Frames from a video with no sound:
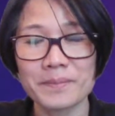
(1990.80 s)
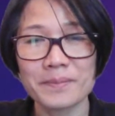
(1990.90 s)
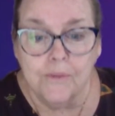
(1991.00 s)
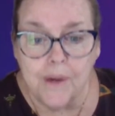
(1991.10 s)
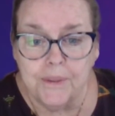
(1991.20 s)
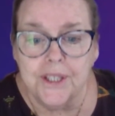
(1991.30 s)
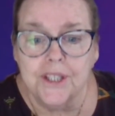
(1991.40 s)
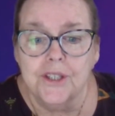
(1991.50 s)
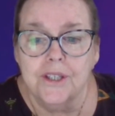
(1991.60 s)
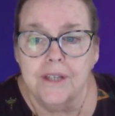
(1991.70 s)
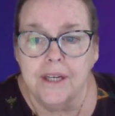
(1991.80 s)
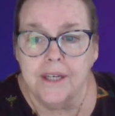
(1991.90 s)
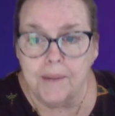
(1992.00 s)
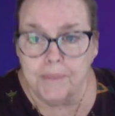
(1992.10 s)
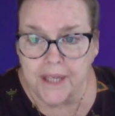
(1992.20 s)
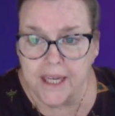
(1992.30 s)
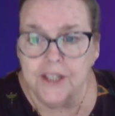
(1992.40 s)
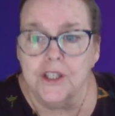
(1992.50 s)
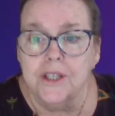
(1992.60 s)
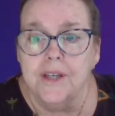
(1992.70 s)
Repetition and
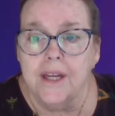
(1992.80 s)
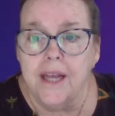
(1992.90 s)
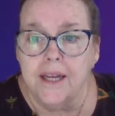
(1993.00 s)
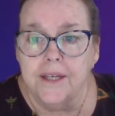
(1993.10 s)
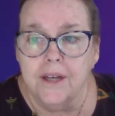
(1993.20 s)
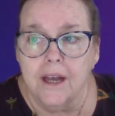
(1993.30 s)
application and